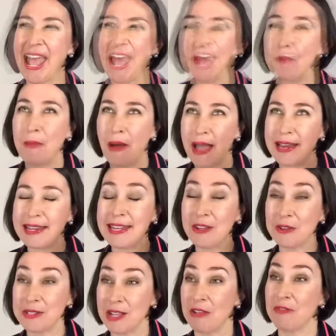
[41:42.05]
Reminding
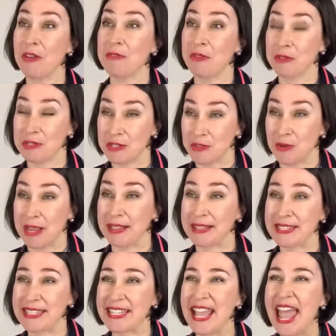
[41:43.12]
yourself of your
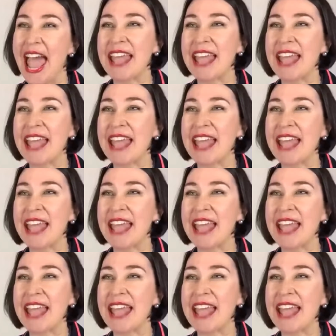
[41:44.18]
strengths.